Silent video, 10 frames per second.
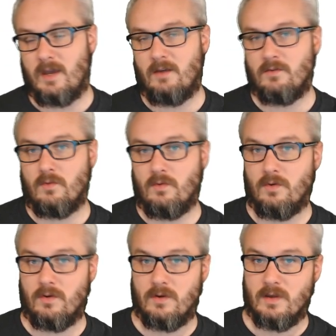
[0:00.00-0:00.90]
and
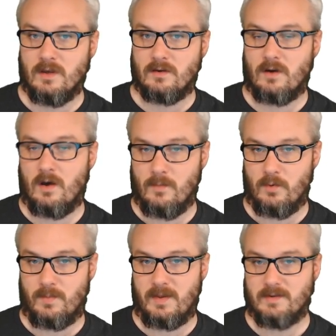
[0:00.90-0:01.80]
or
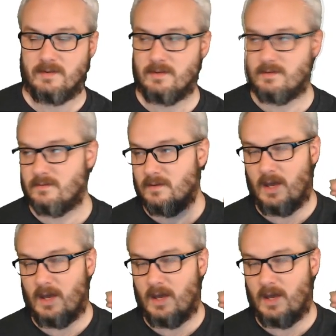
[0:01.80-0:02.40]
combo pieces.